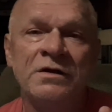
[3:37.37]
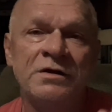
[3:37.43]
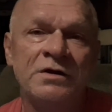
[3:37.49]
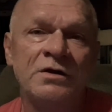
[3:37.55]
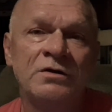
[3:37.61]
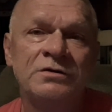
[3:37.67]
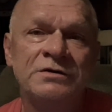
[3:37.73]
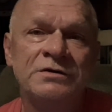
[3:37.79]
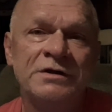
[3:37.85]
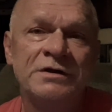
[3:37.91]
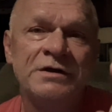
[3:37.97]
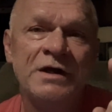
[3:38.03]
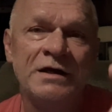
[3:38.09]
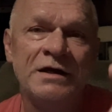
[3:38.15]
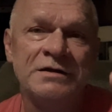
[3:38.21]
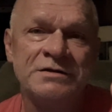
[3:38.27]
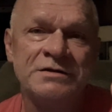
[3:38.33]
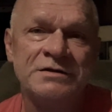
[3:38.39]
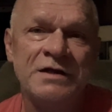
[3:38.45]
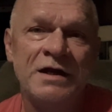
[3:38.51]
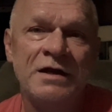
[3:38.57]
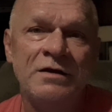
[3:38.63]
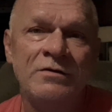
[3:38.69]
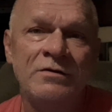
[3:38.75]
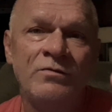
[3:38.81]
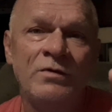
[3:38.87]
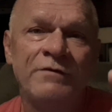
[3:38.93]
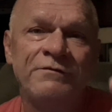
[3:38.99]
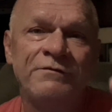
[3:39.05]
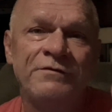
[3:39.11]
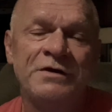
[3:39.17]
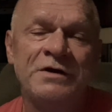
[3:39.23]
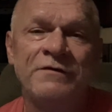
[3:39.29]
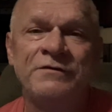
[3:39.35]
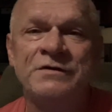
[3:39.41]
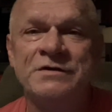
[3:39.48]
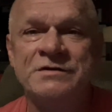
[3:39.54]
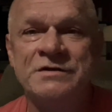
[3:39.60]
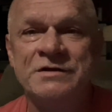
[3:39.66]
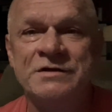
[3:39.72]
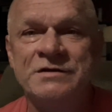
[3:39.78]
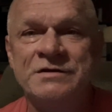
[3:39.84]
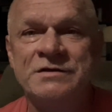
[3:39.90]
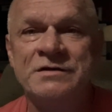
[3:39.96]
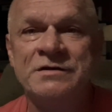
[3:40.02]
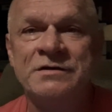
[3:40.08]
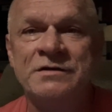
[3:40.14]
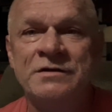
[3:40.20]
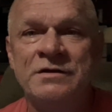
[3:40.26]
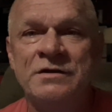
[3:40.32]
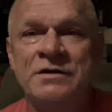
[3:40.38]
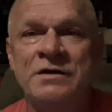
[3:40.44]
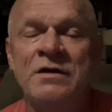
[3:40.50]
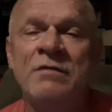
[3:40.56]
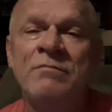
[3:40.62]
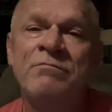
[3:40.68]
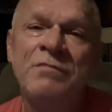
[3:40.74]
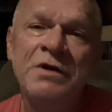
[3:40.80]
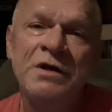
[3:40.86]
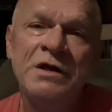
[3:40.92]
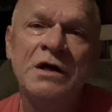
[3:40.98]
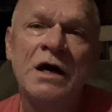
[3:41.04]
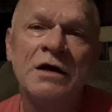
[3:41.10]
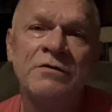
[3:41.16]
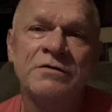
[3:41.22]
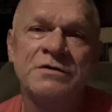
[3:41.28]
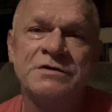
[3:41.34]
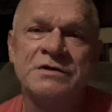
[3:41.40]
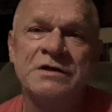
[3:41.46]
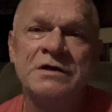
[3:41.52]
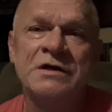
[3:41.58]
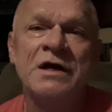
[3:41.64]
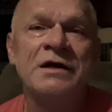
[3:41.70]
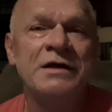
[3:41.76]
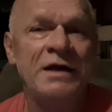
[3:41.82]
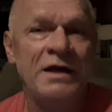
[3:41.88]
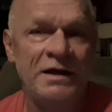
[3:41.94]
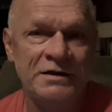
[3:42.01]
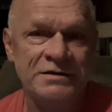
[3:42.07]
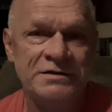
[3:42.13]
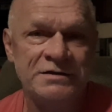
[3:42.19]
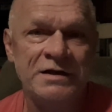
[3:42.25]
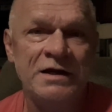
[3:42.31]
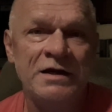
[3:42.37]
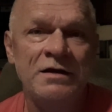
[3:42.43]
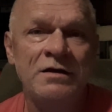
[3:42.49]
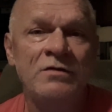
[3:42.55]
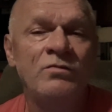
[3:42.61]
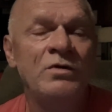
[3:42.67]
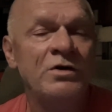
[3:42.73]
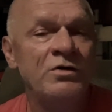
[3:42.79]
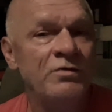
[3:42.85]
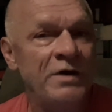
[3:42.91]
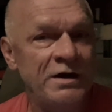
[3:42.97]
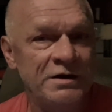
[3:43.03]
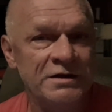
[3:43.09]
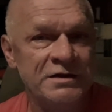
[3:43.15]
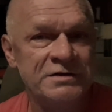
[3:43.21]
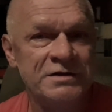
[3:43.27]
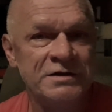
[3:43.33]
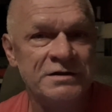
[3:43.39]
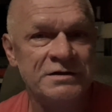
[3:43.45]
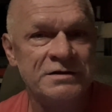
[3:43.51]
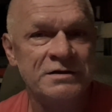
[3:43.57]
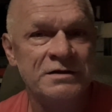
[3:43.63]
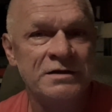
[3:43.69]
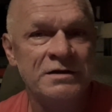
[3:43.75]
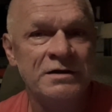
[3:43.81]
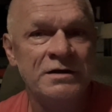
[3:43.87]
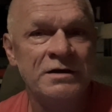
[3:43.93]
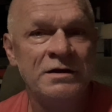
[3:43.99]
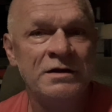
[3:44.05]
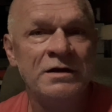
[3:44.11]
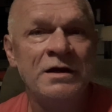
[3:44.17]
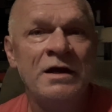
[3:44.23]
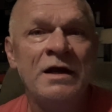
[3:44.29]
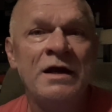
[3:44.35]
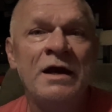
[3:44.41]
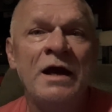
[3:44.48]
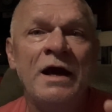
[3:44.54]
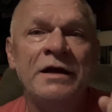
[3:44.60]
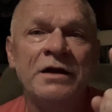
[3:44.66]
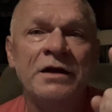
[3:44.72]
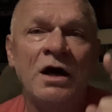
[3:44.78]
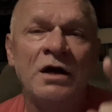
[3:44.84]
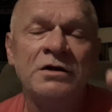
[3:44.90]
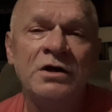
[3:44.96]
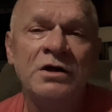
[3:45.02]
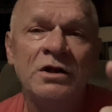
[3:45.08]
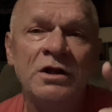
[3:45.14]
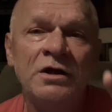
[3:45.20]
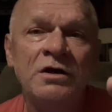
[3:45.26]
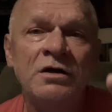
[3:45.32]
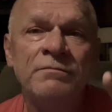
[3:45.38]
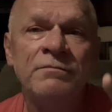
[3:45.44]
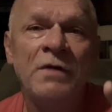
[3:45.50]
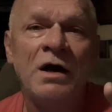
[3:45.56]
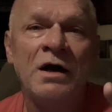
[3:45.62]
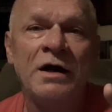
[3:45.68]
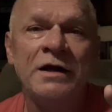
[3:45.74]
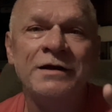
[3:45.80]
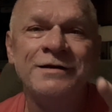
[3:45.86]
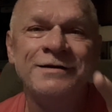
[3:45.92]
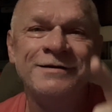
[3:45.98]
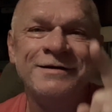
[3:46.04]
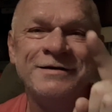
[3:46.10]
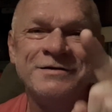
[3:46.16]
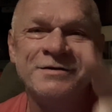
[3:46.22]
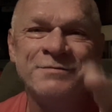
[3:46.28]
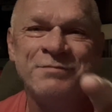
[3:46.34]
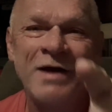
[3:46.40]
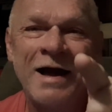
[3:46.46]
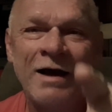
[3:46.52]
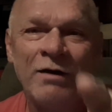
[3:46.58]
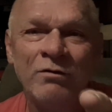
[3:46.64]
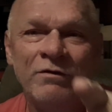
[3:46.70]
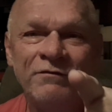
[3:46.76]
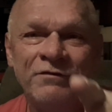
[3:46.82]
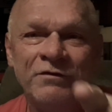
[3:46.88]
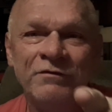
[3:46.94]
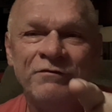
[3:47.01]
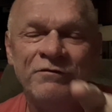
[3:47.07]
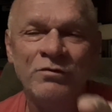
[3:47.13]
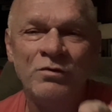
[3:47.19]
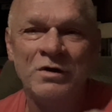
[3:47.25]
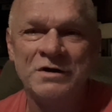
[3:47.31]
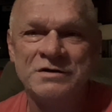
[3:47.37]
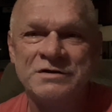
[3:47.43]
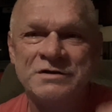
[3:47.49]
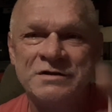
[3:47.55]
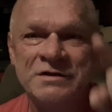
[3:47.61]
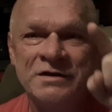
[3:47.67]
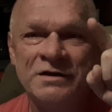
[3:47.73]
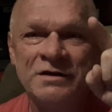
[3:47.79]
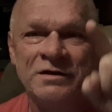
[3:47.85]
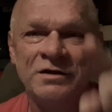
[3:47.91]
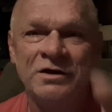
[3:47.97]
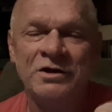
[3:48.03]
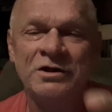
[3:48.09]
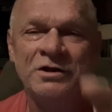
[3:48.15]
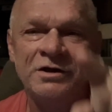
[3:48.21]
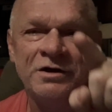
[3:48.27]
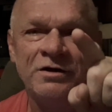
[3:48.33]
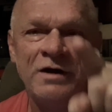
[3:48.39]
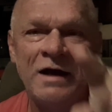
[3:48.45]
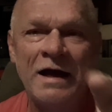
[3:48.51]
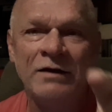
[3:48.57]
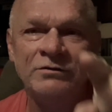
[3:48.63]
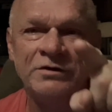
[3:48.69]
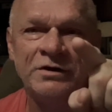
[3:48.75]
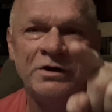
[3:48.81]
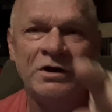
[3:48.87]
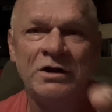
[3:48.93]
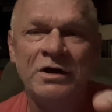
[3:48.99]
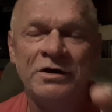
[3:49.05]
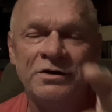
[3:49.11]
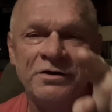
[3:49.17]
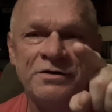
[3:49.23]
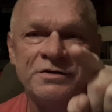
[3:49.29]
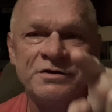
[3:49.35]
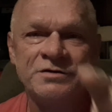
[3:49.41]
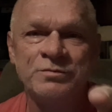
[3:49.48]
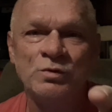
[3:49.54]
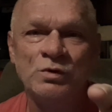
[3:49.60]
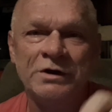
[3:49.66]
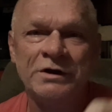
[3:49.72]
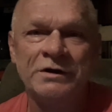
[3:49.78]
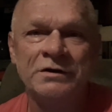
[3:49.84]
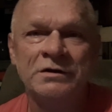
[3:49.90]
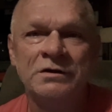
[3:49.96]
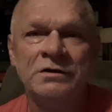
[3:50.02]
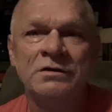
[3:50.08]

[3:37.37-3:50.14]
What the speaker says: Guilt can't stay where forgiveness is. Mediocrity can't stay where greatness is. An uncluttered mind is a powerful force. Clear out the clutter this morning.